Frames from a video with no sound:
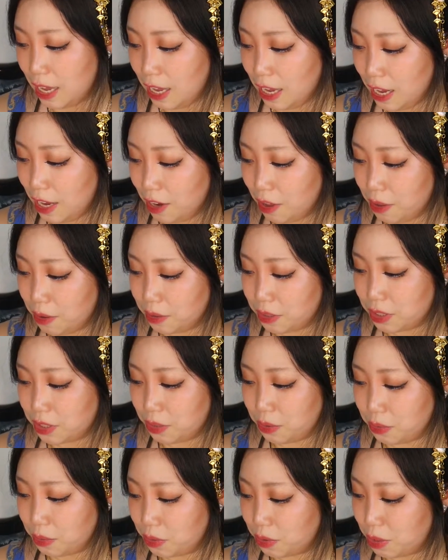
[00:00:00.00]
And also
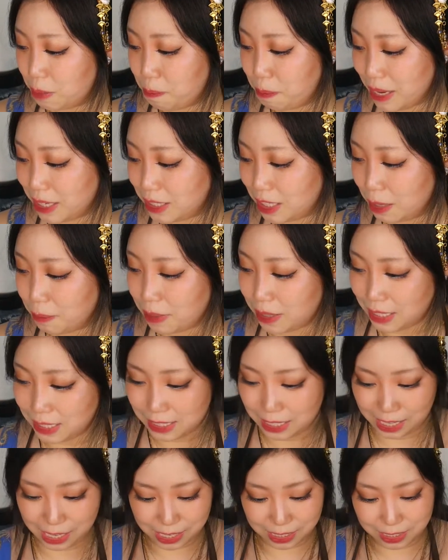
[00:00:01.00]
the best thing about these
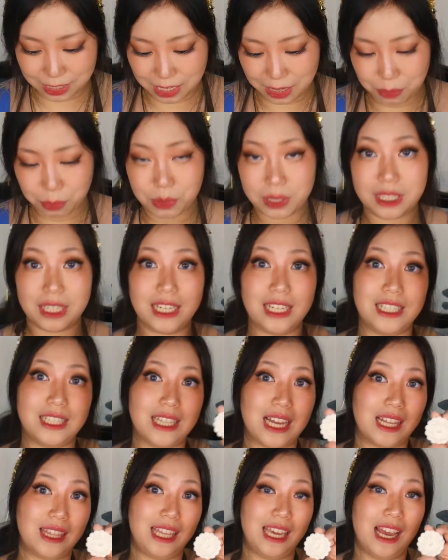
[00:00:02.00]
hand stamped ones is
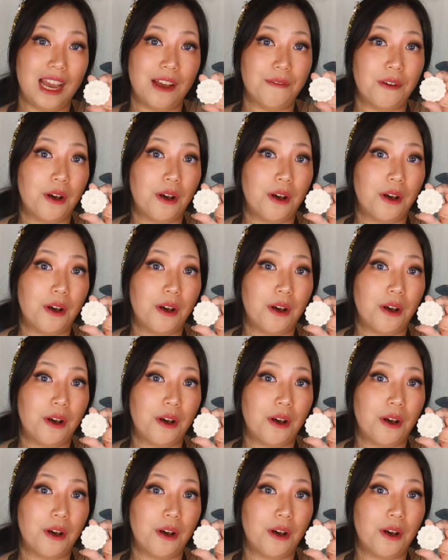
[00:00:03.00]
that they have